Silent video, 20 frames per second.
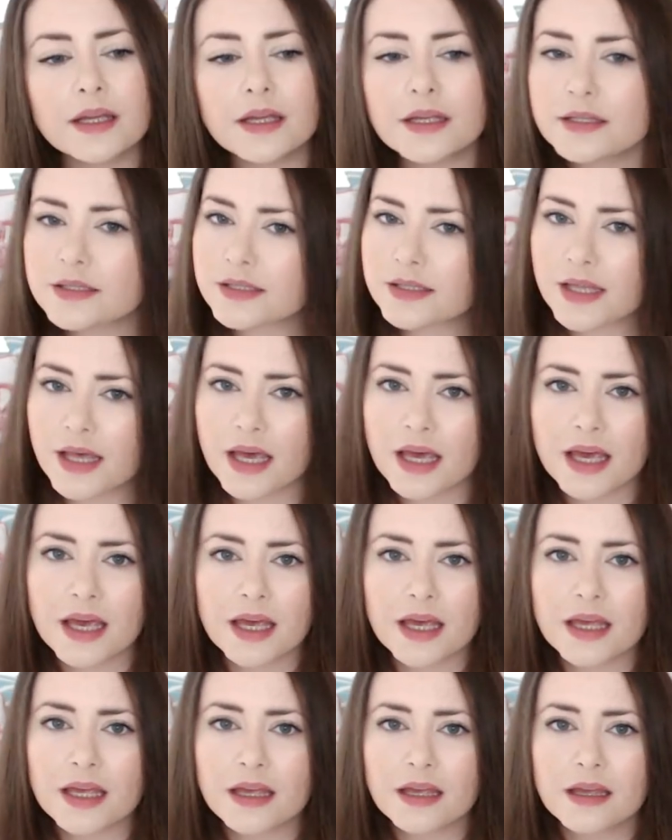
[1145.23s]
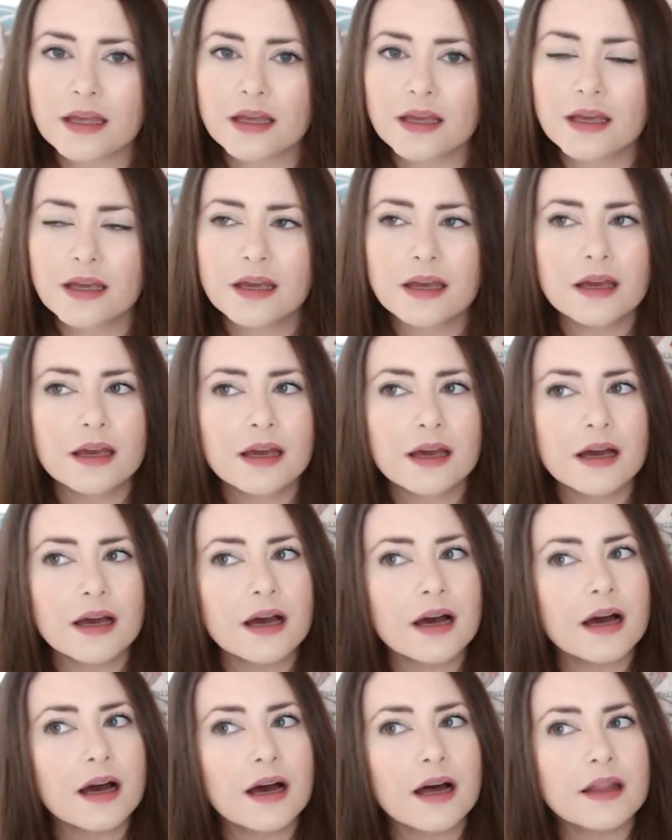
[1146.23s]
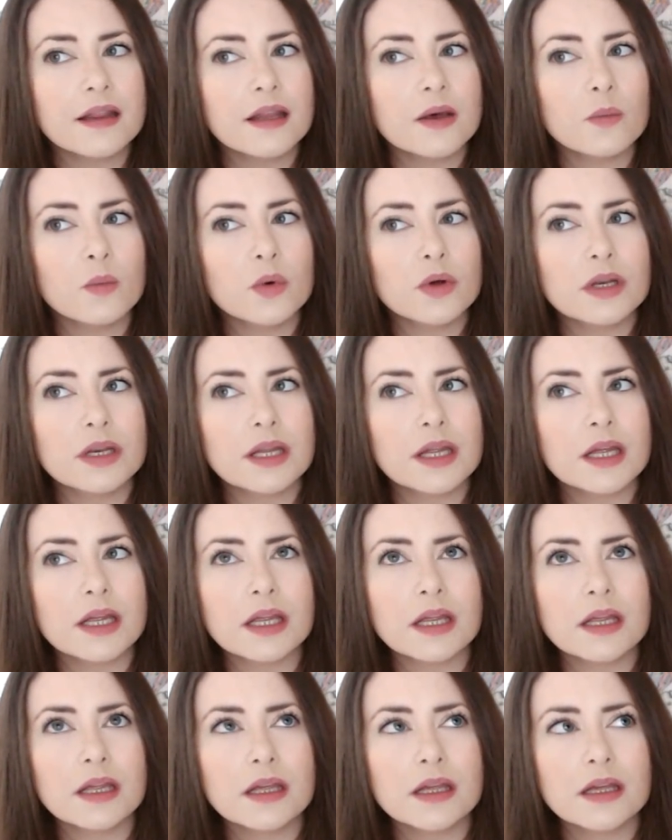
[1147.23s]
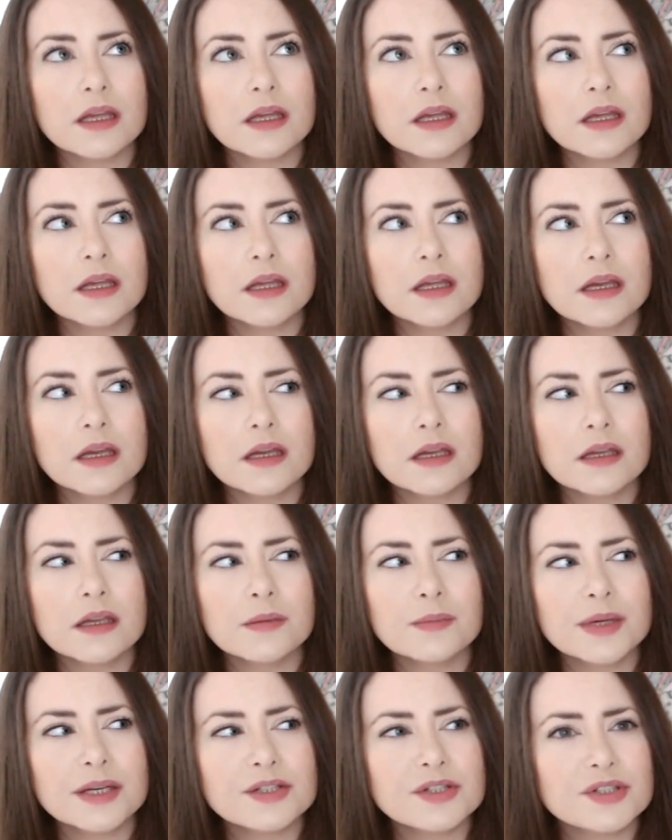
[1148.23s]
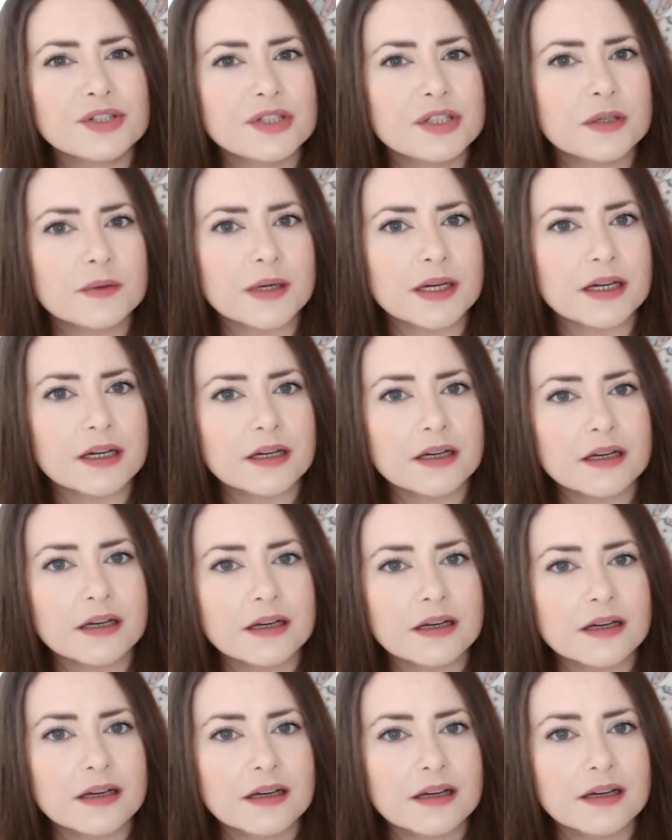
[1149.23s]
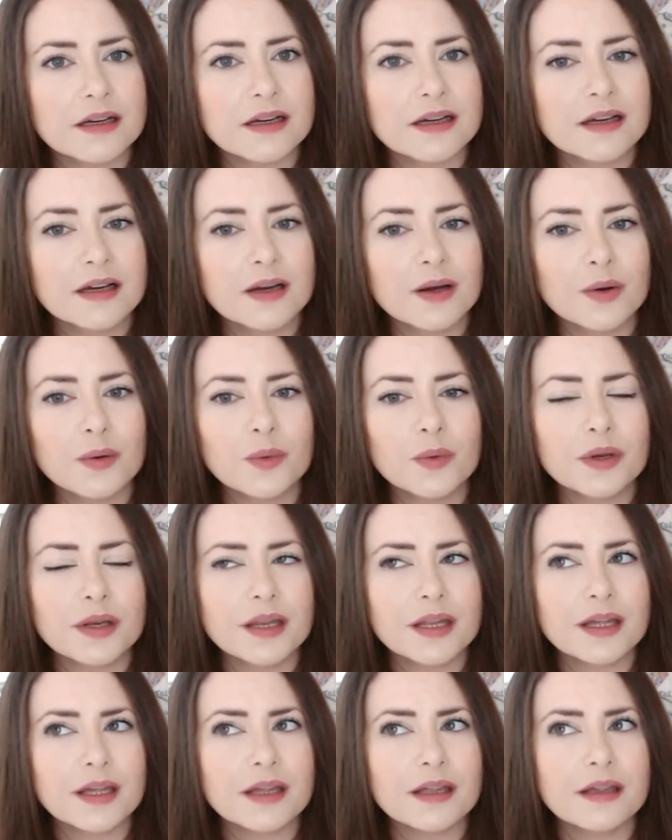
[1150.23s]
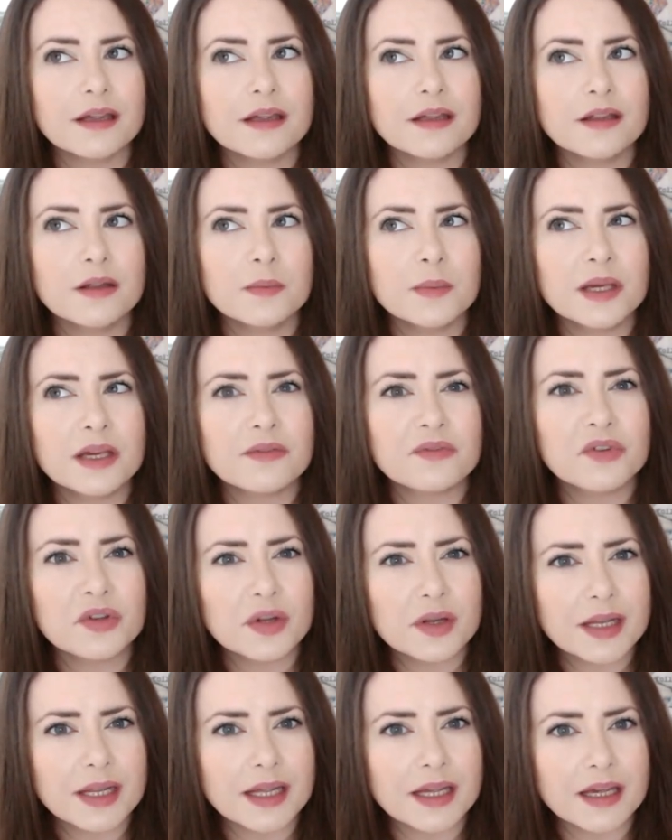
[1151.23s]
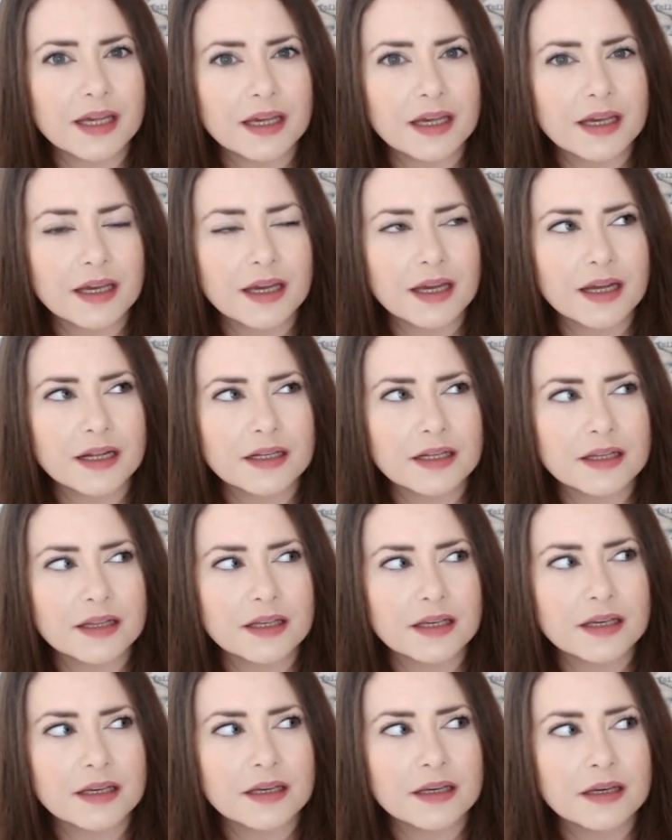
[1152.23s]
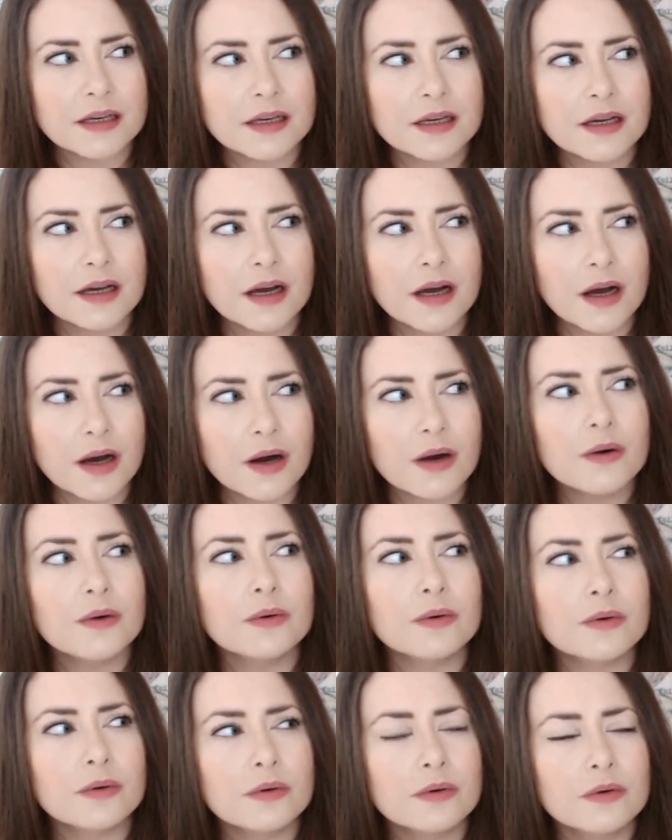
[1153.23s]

it's there, and then one day you may just do it. One day you may have done it and you think, oh,